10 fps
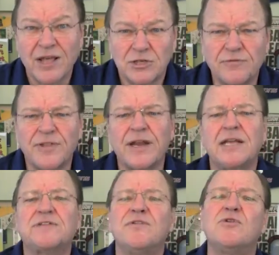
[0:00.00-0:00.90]
So for the
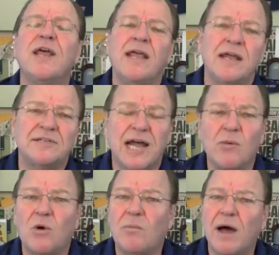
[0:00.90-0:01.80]
next few days, I
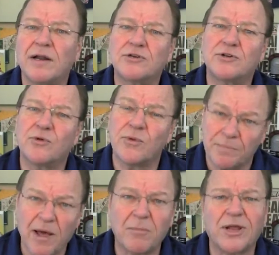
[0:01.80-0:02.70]
will monitor the
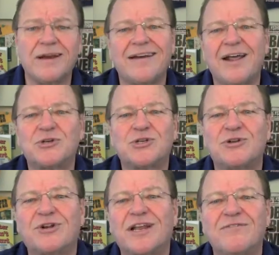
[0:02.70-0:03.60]
Republican
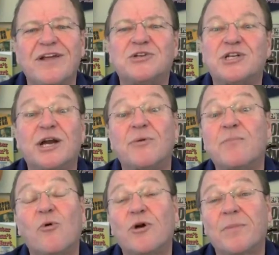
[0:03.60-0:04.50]
National Convention and
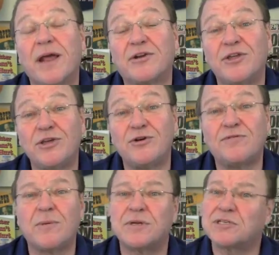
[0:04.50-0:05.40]
report back to you
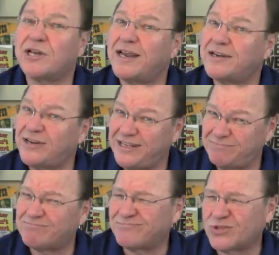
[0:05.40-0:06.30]
from a
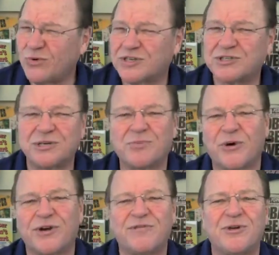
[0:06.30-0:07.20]
slightly twisted
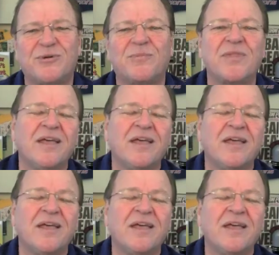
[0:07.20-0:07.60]
point of view.